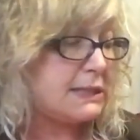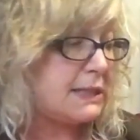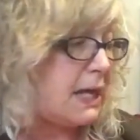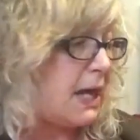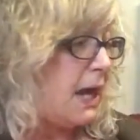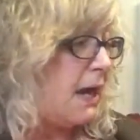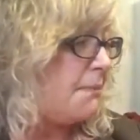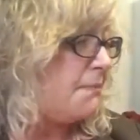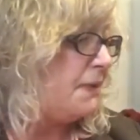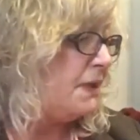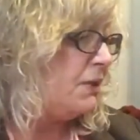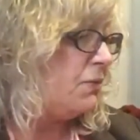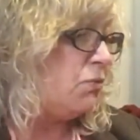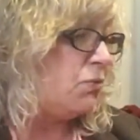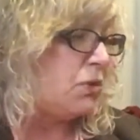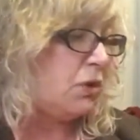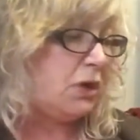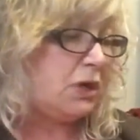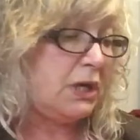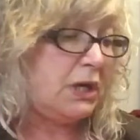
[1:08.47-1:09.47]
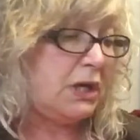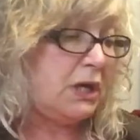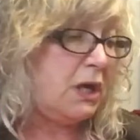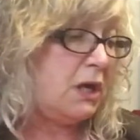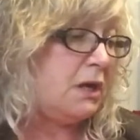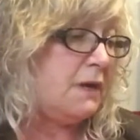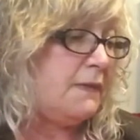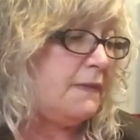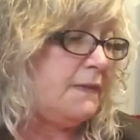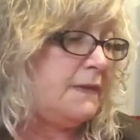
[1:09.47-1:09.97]
I've been working
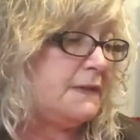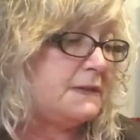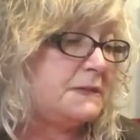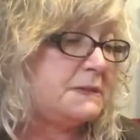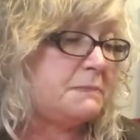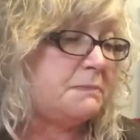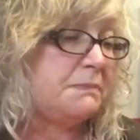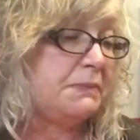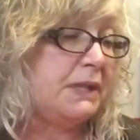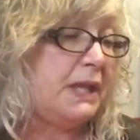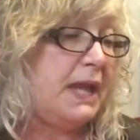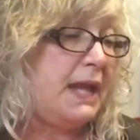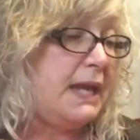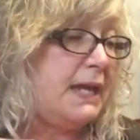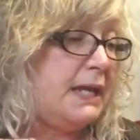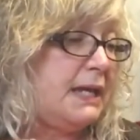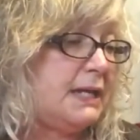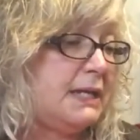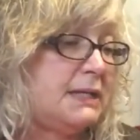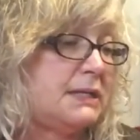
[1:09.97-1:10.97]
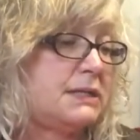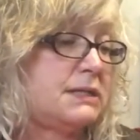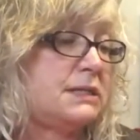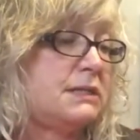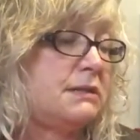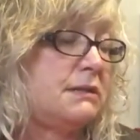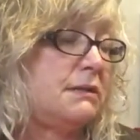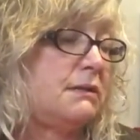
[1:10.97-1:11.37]
on this blanket.